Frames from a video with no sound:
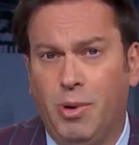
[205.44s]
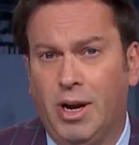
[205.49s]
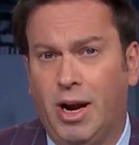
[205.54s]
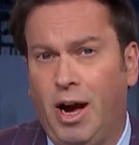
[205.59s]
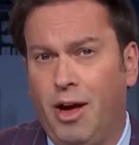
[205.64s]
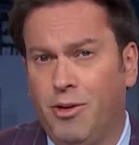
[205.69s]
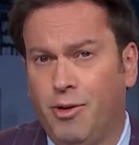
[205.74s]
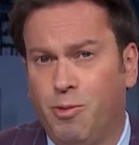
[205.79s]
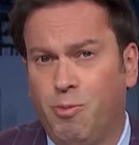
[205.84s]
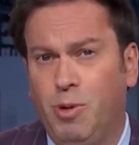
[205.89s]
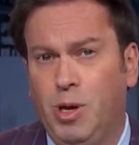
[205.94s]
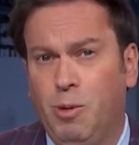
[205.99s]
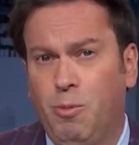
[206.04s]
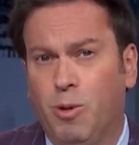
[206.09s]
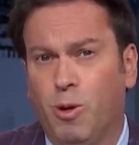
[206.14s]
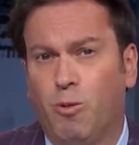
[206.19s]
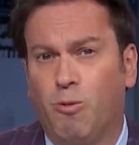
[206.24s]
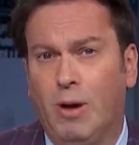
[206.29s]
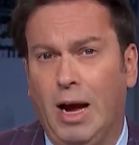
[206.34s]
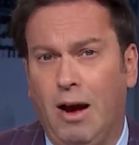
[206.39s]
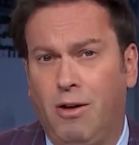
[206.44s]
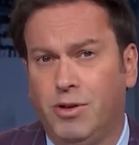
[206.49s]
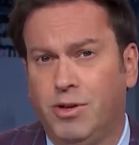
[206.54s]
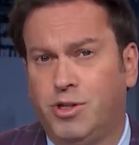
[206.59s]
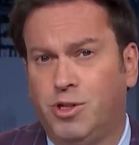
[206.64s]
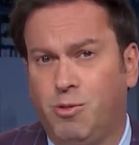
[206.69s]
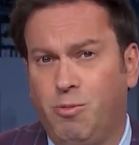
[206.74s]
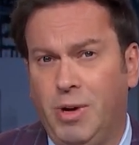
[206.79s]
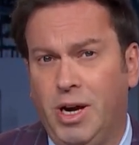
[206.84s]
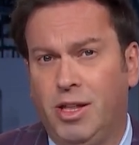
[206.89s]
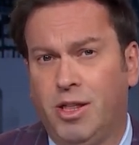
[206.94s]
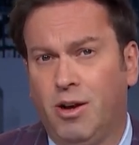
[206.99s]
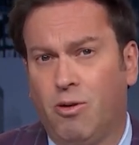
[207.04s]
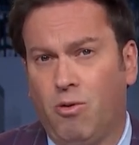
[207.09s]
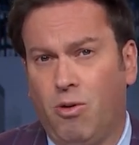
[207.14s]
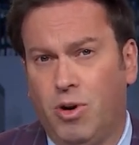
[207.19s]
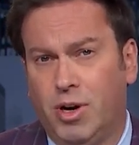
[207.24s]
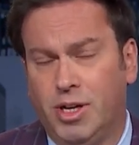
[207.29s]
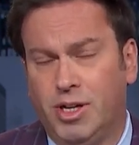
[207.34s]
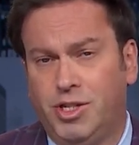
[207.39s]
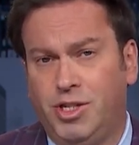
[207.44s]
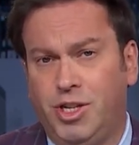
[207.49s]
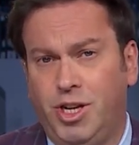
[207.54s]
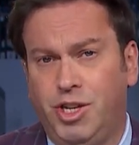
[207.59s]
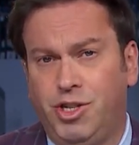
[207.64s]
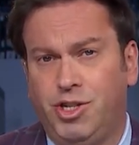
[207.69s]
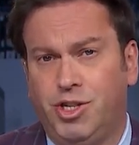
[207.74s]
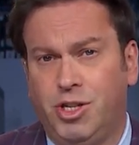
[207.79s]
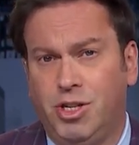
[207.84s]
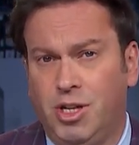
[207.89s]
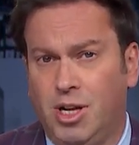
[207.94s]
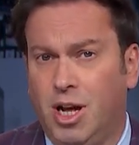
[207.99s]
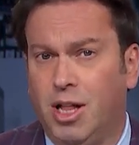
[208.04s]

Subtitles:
but other people around it to make their organization